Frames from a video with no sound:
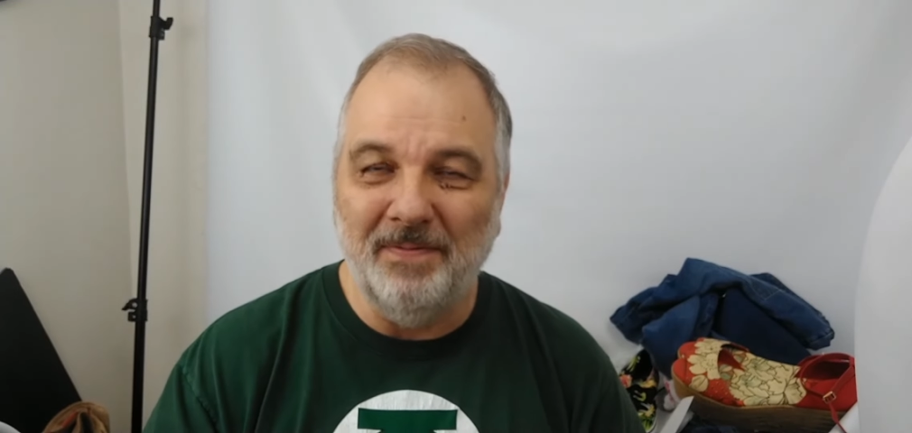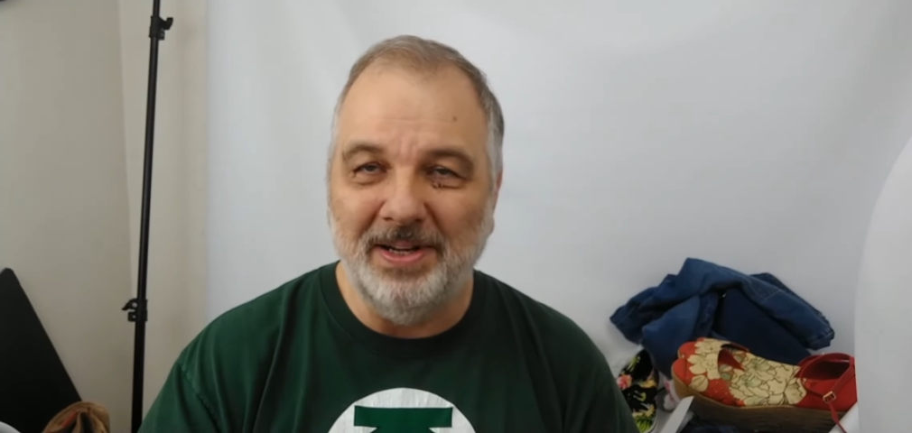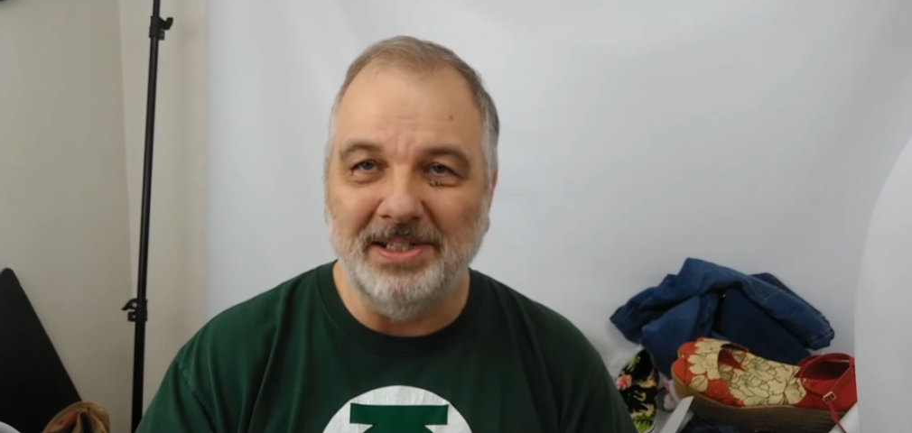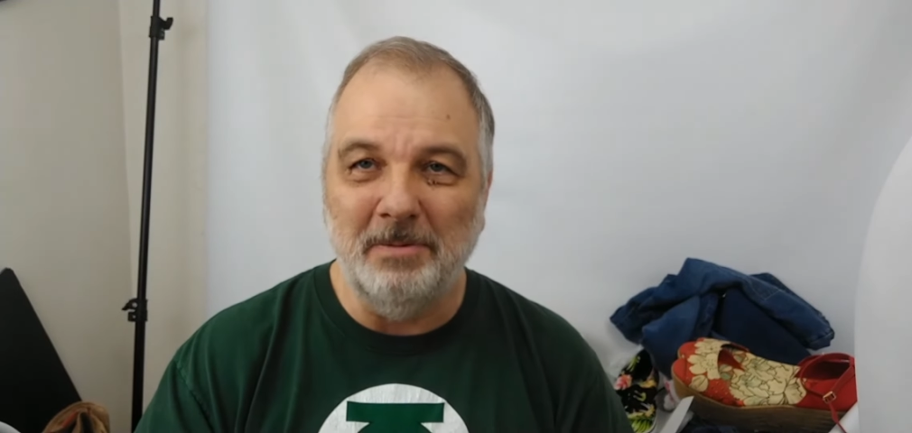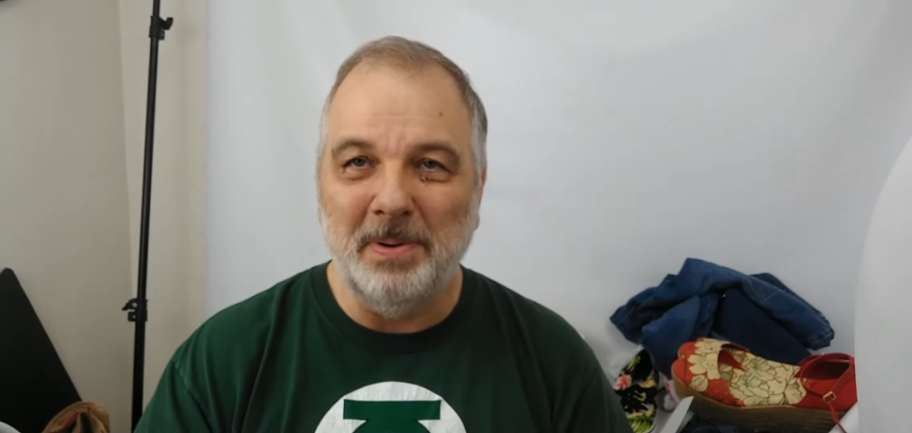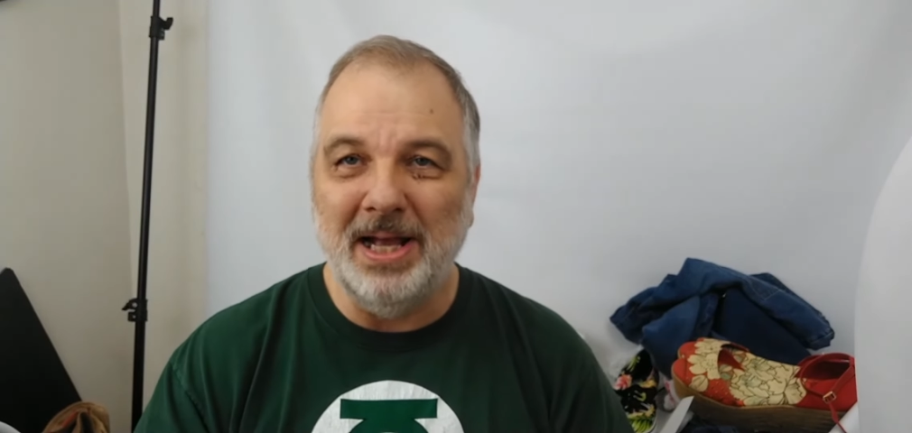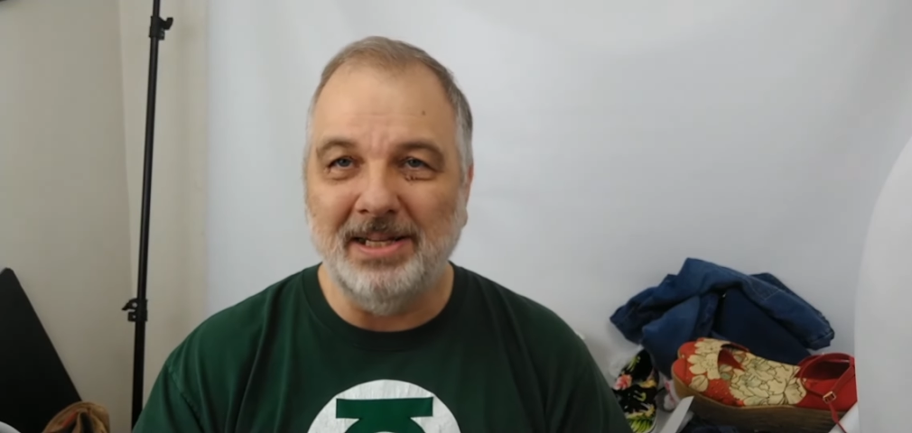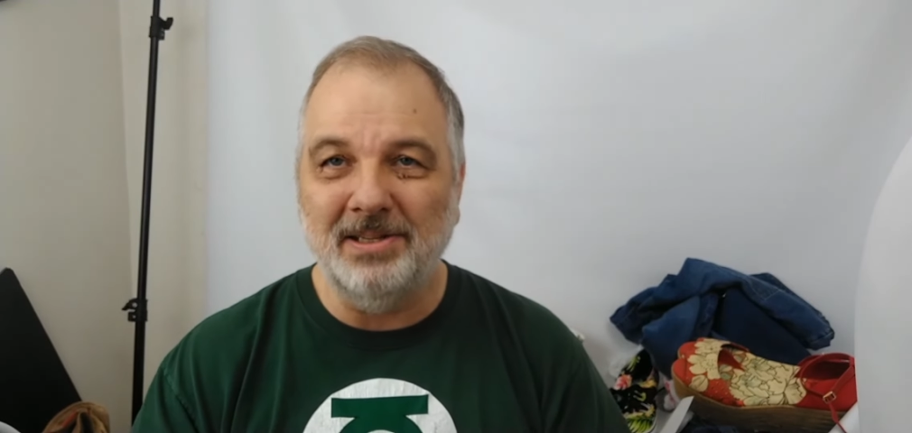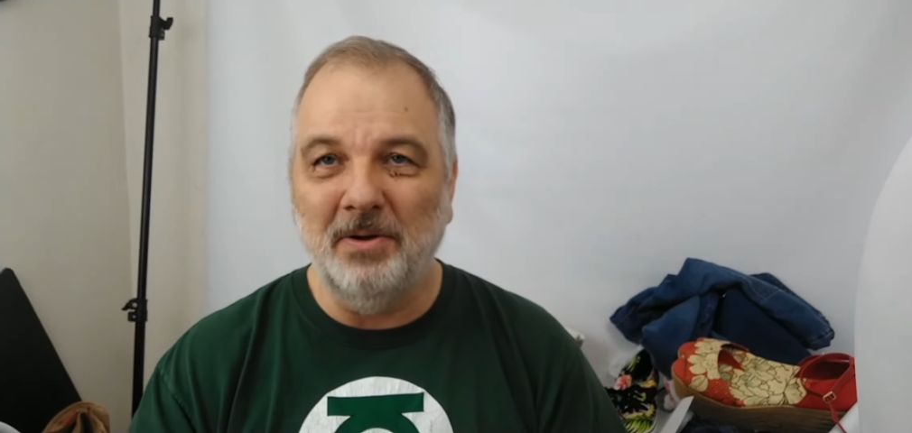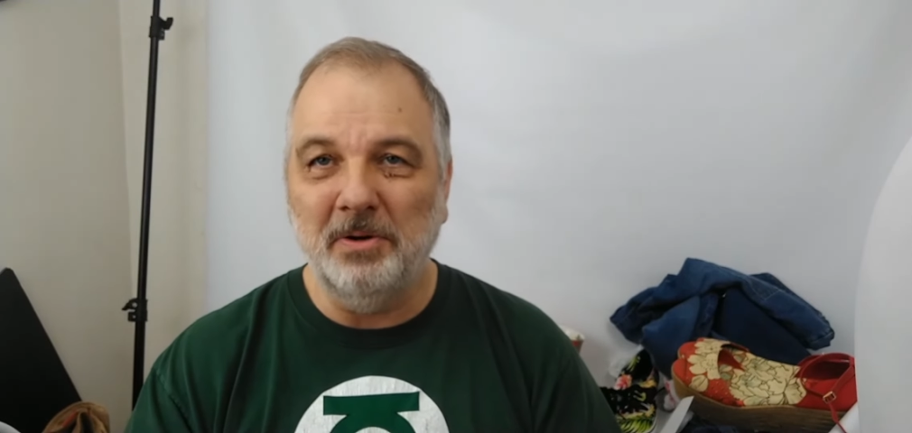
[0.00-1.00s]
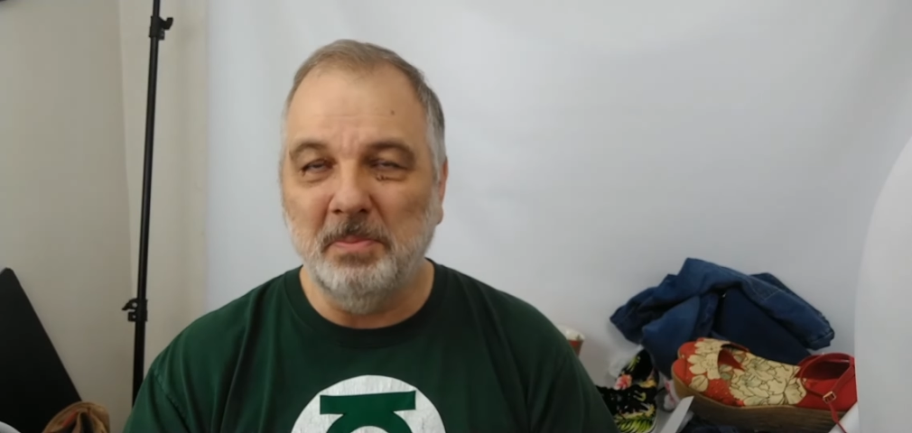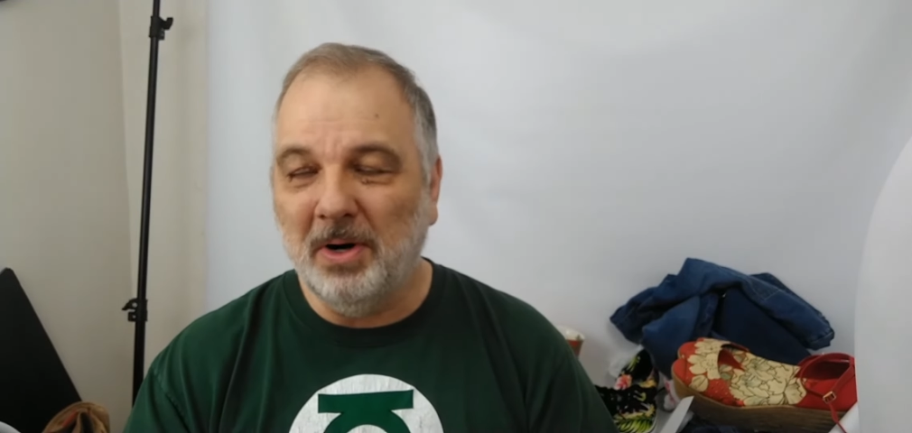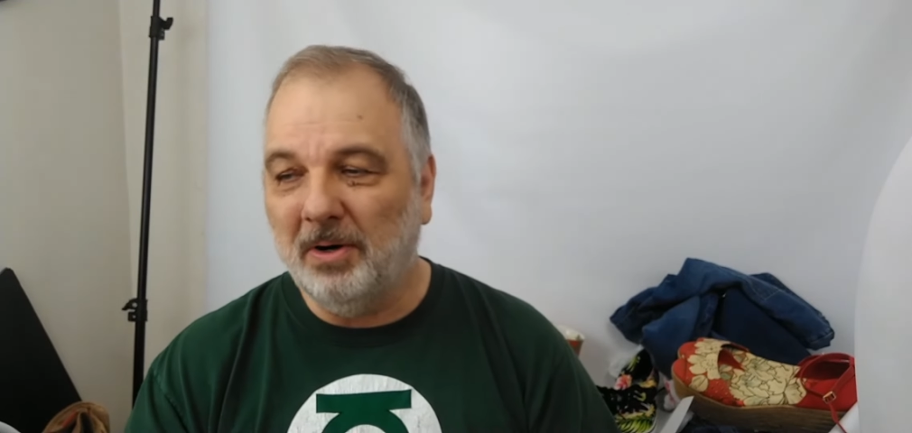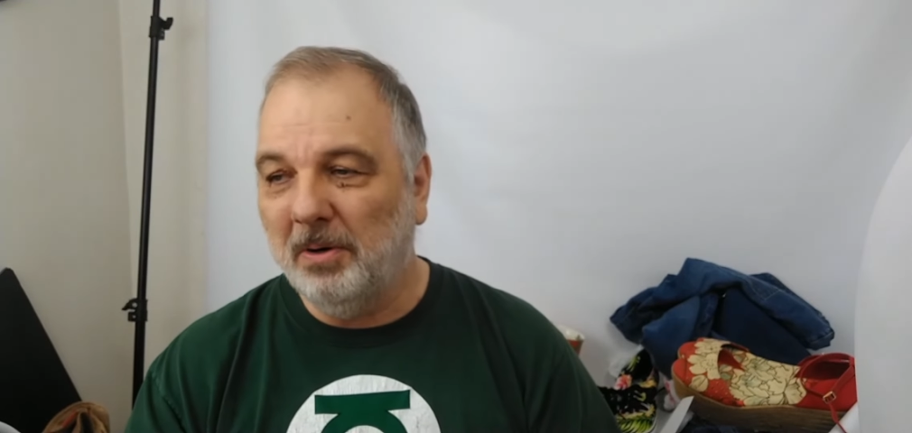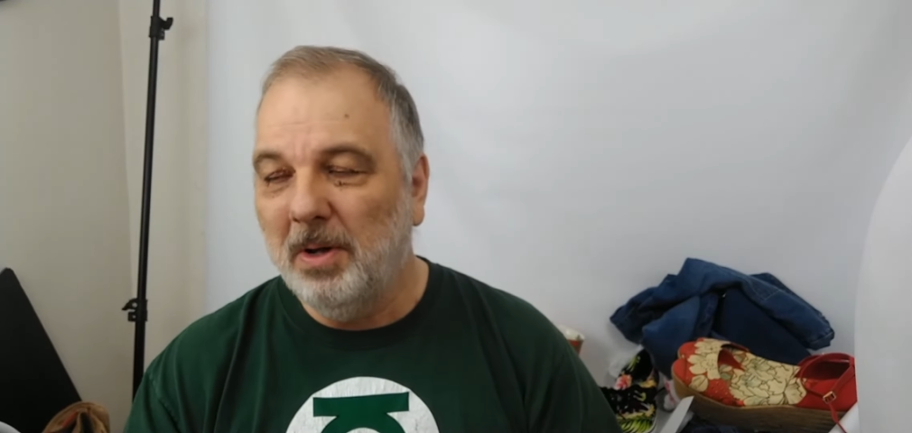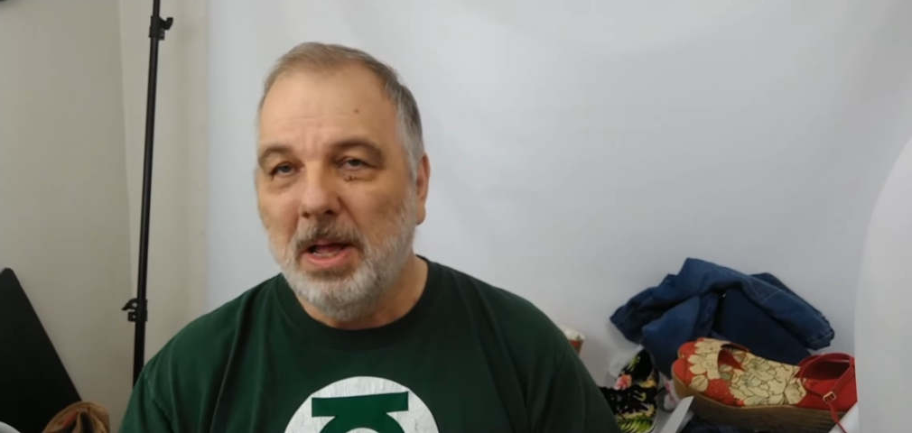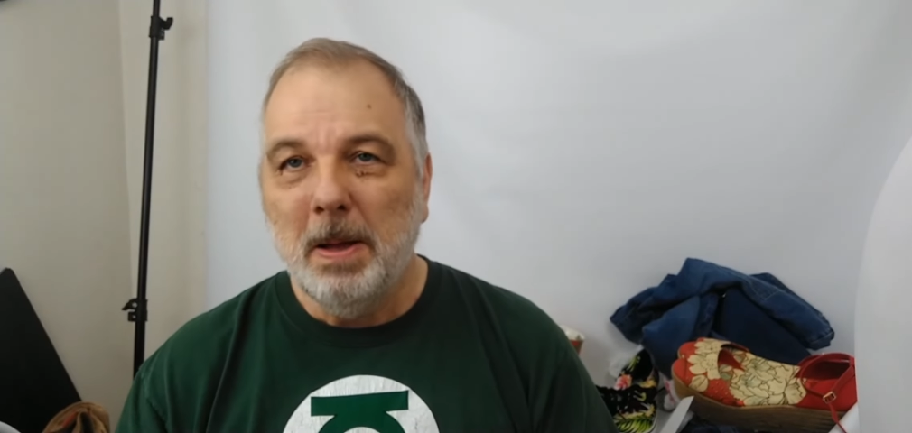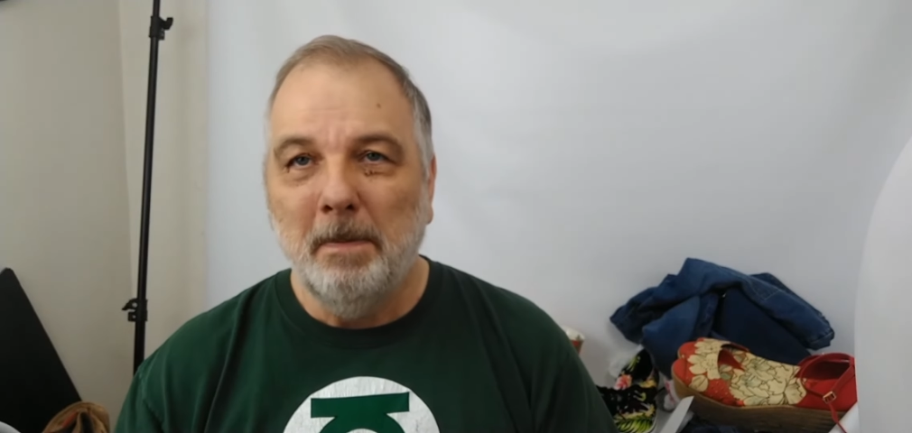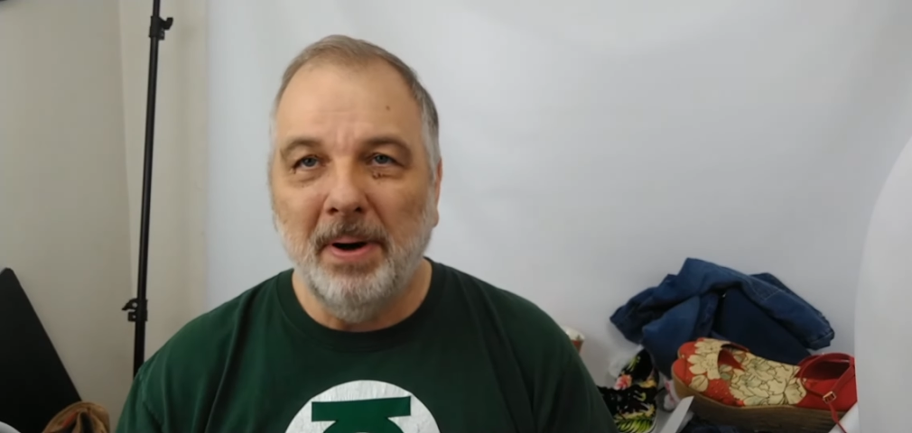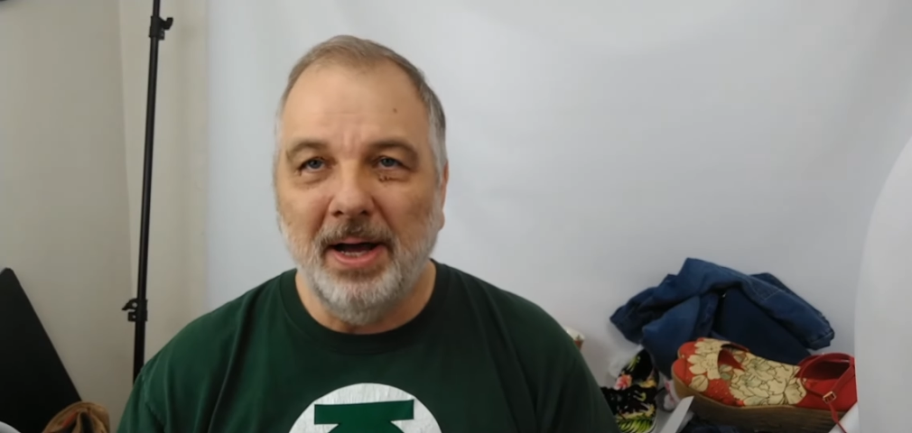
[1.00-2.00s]
fixing to pass on tomorrow,
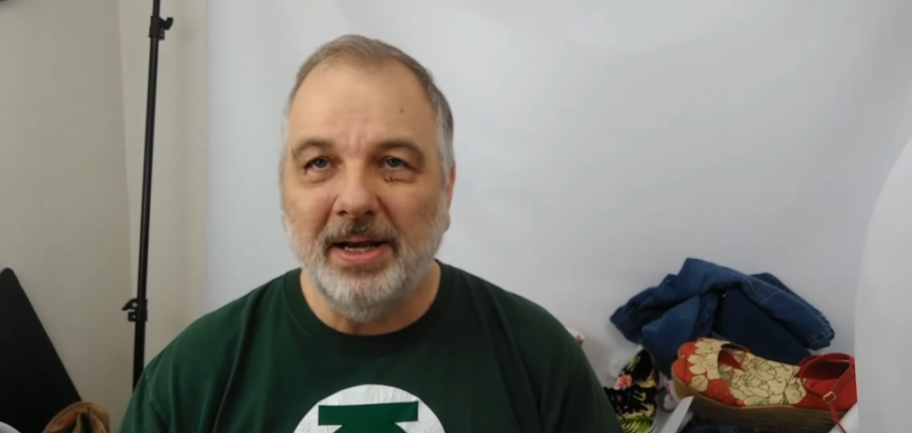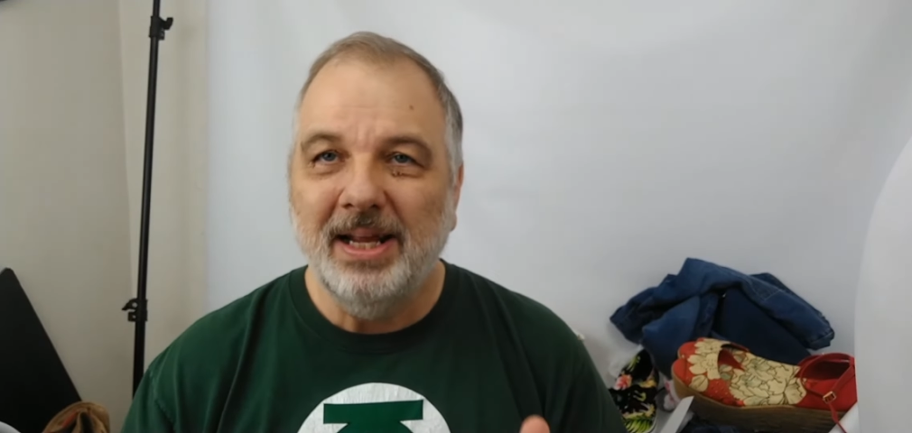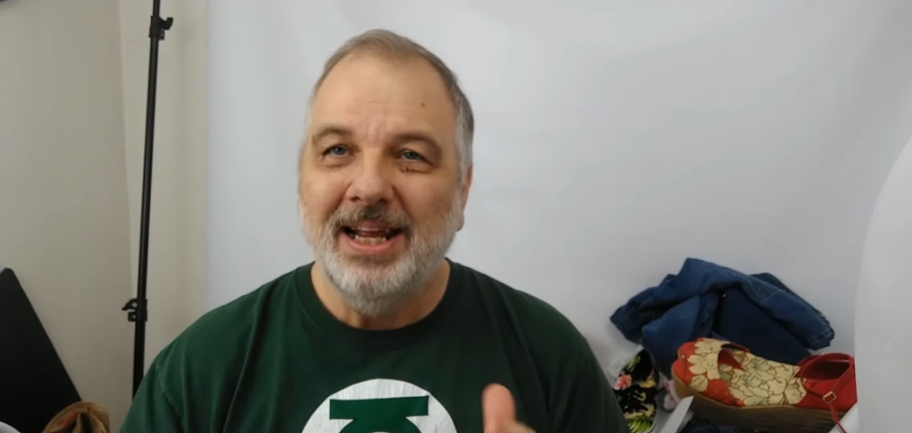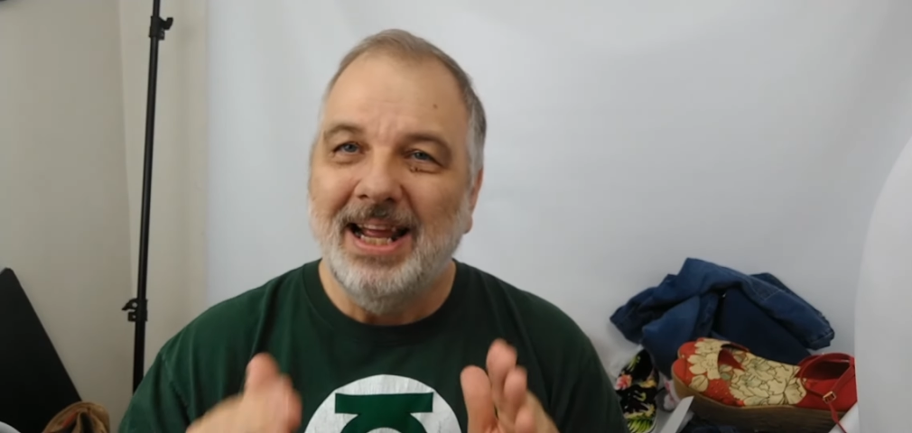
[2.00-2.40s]
but